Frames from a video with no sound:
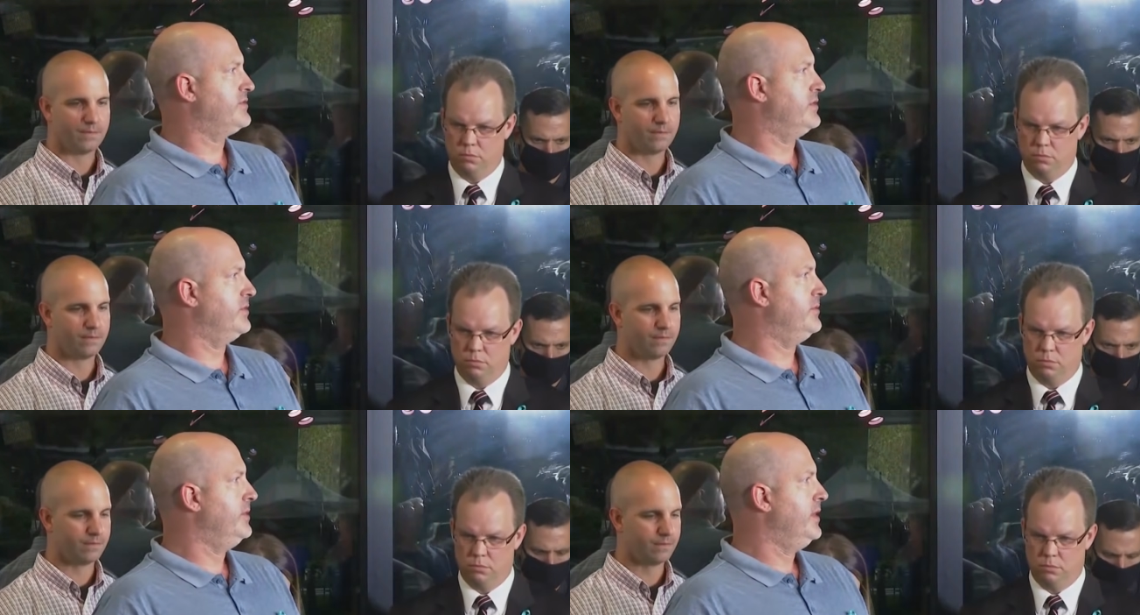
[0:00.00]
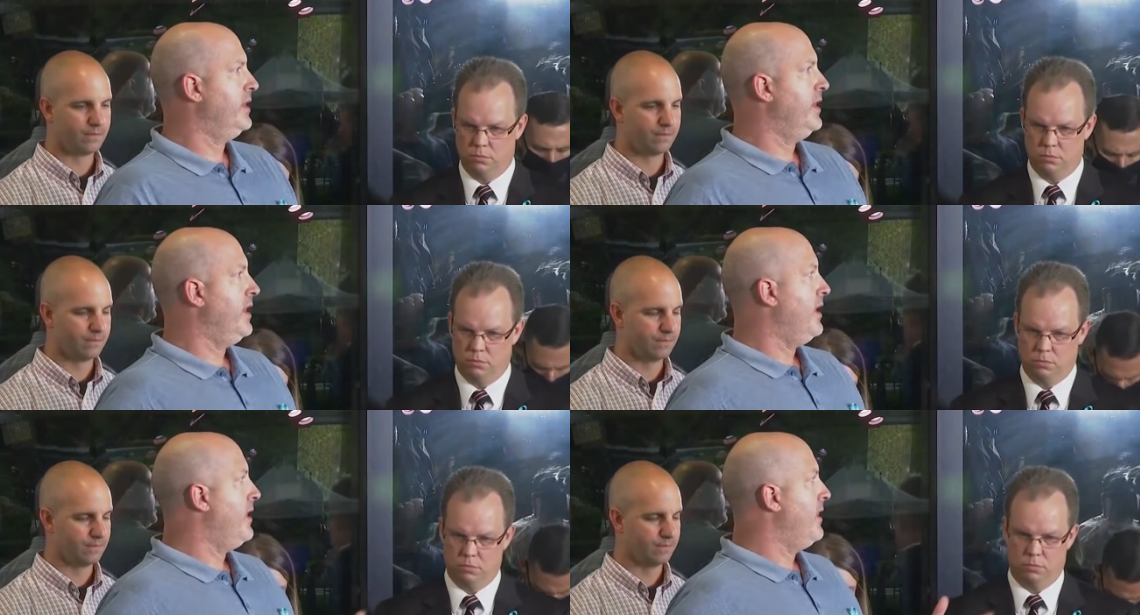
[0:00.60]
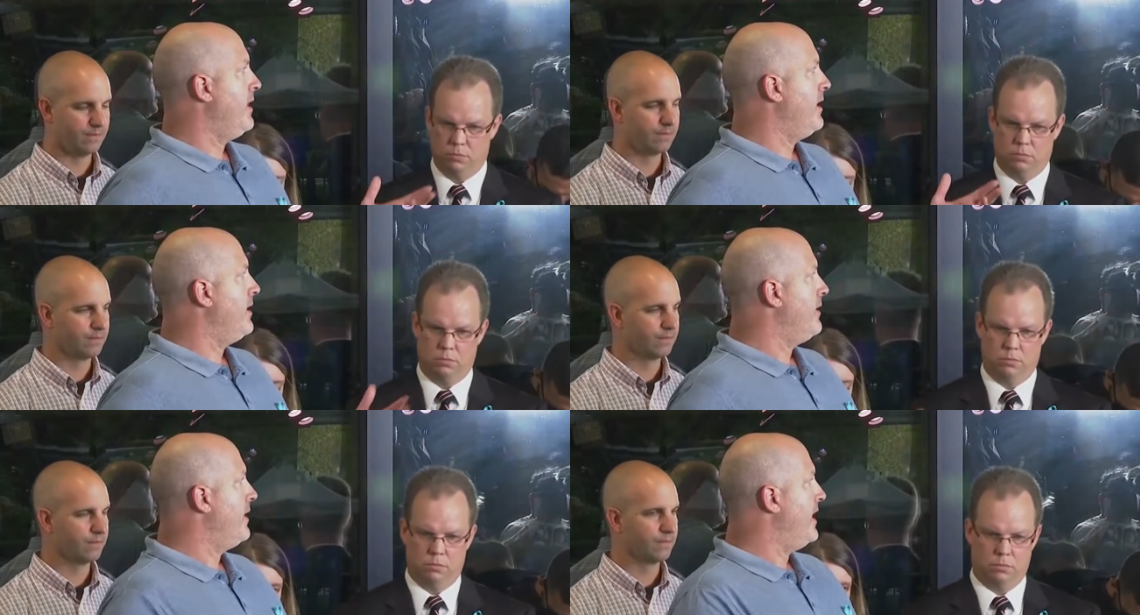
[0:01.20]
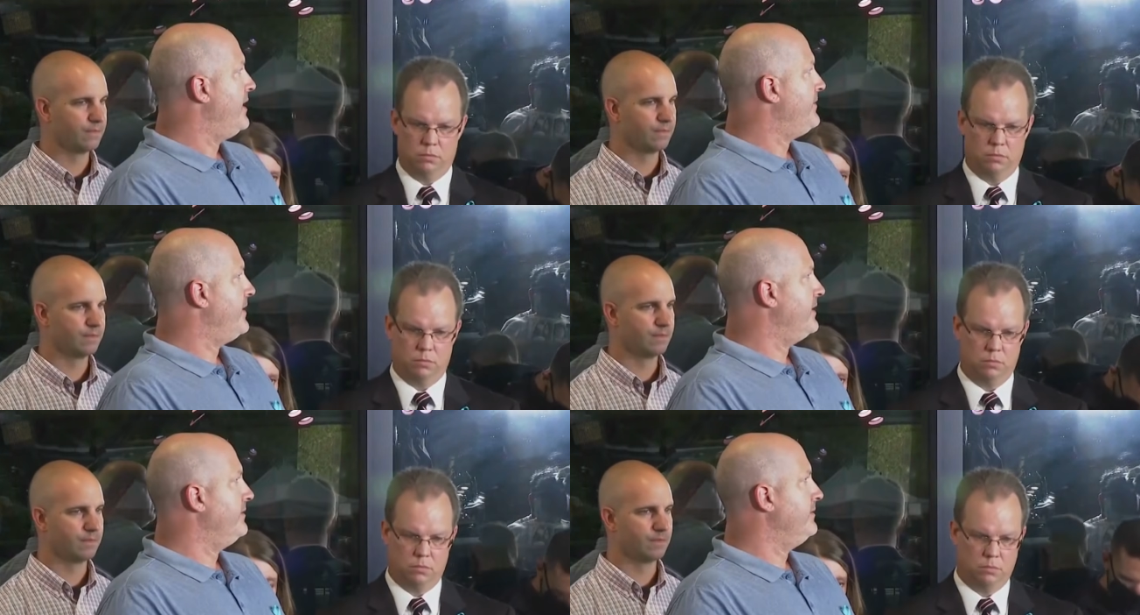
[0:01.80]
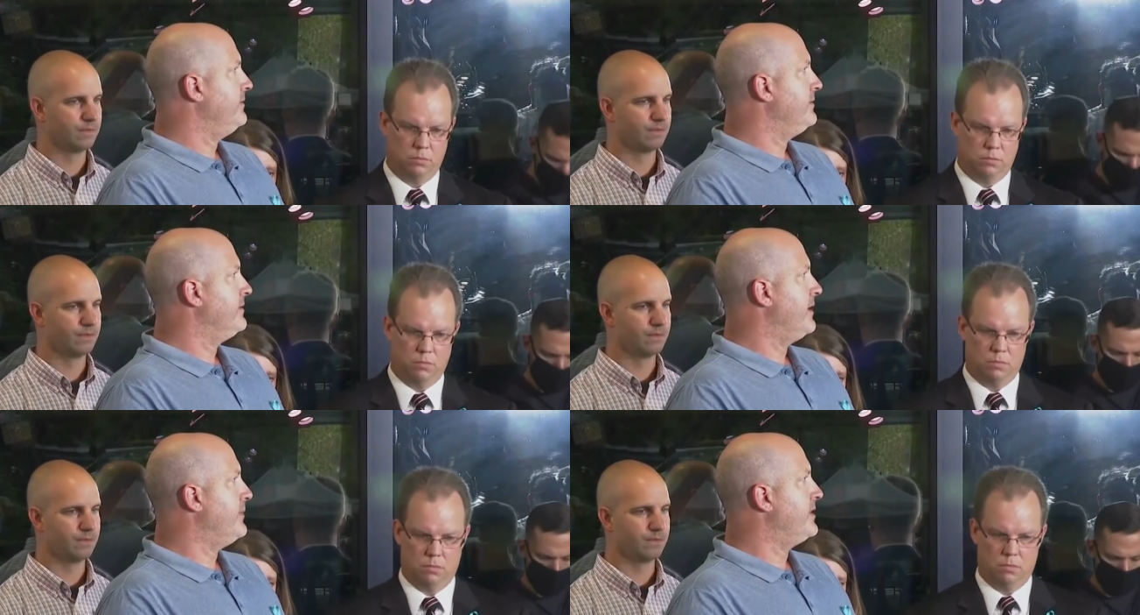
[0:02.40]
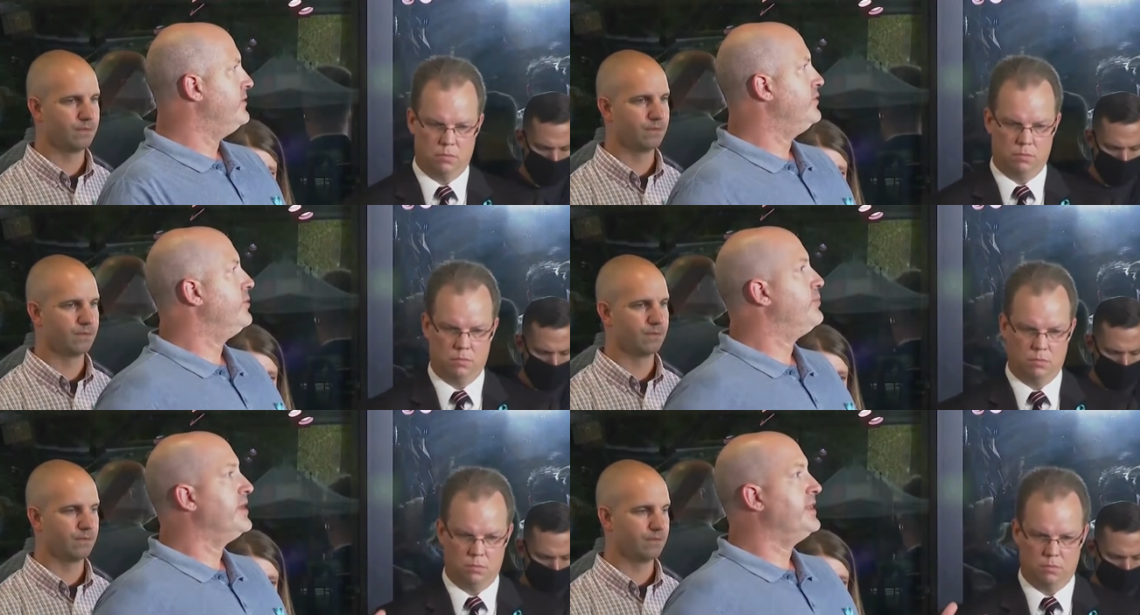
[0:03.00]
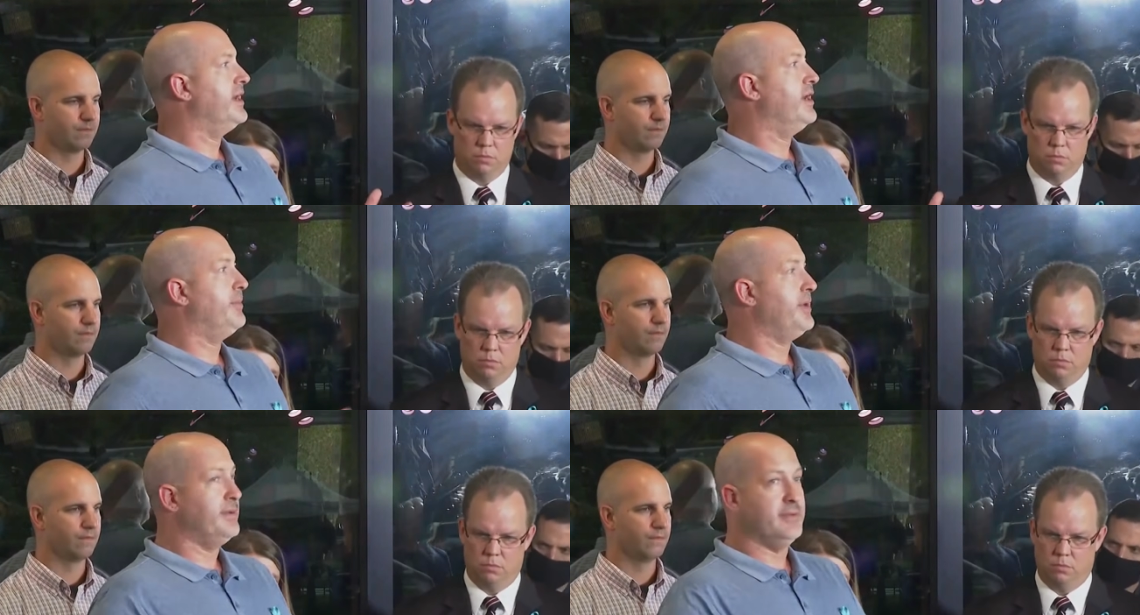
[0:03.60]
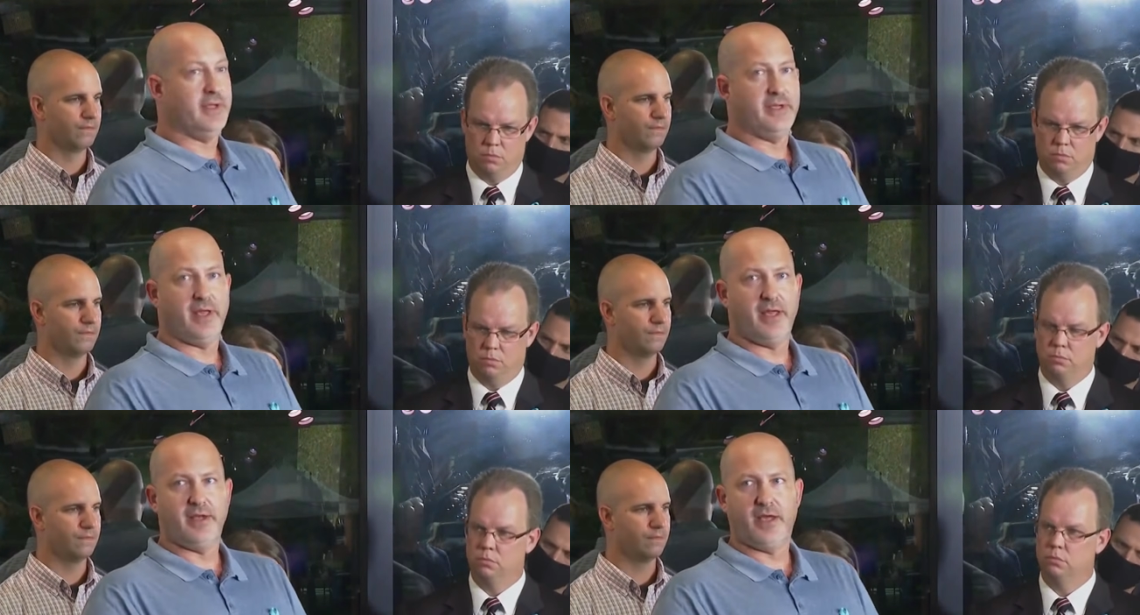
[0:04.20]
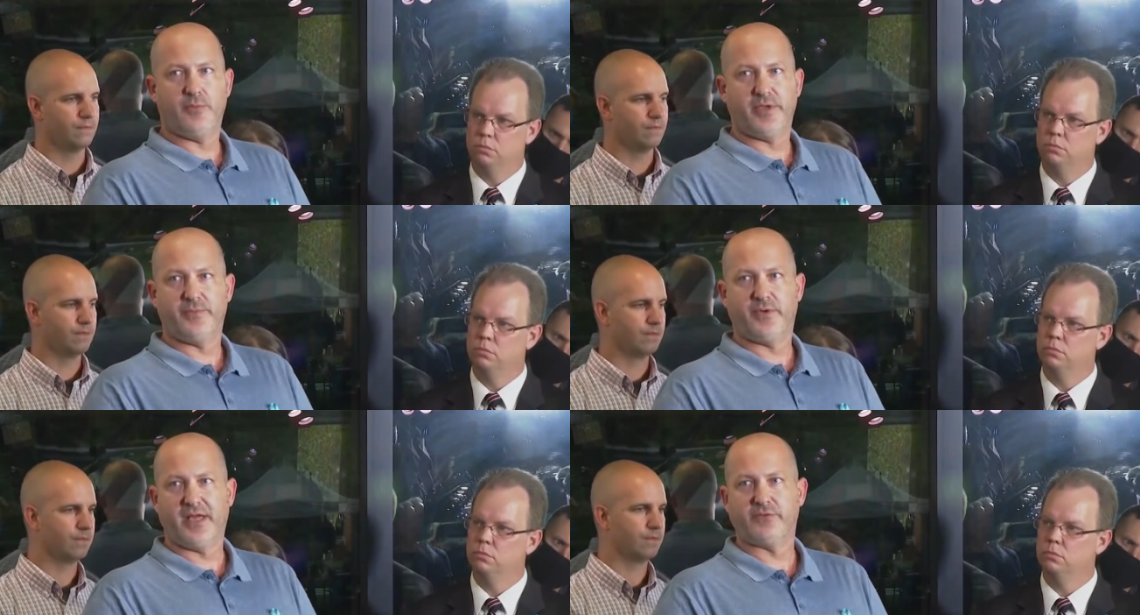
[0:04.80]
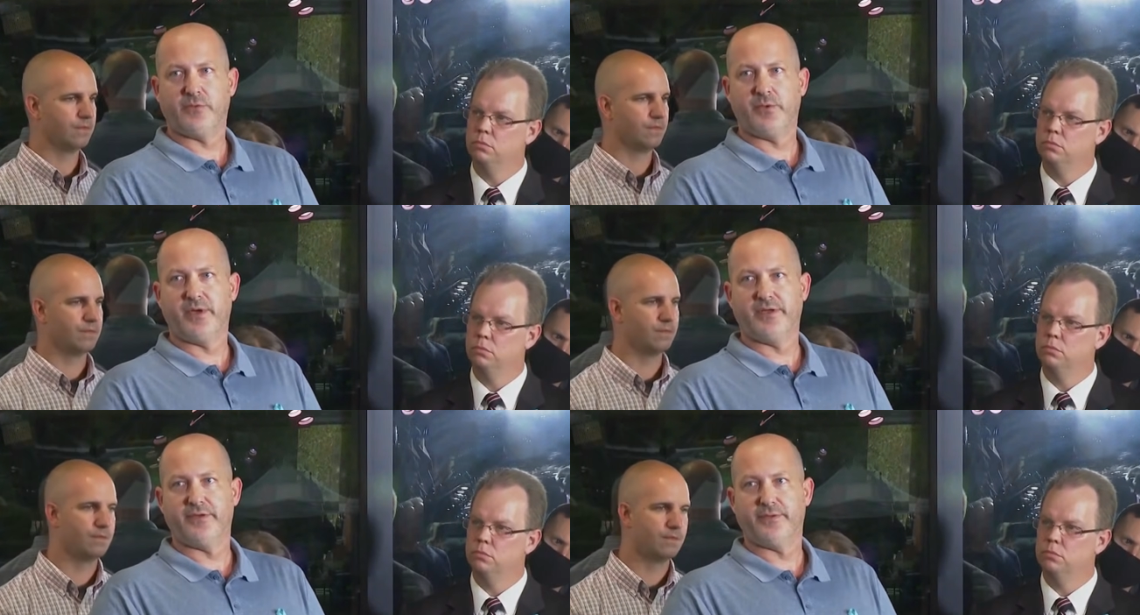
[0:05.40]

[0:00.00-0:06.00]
Speaker 1: So anything that we can do to bring that up and help people, that's what we want to